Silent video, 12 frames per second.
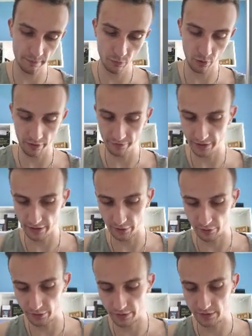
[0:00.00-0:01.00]
one of the
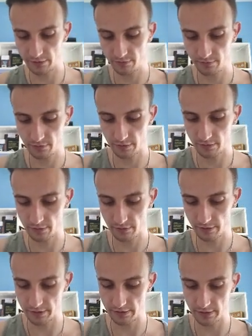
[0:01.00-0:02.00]
entries
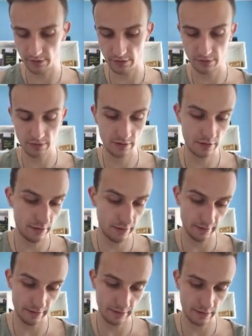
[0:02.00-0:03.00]
is 0,
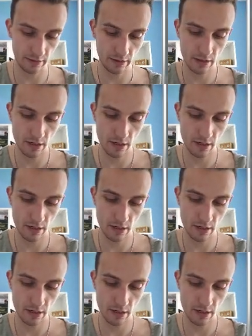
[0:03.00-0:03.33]
at least.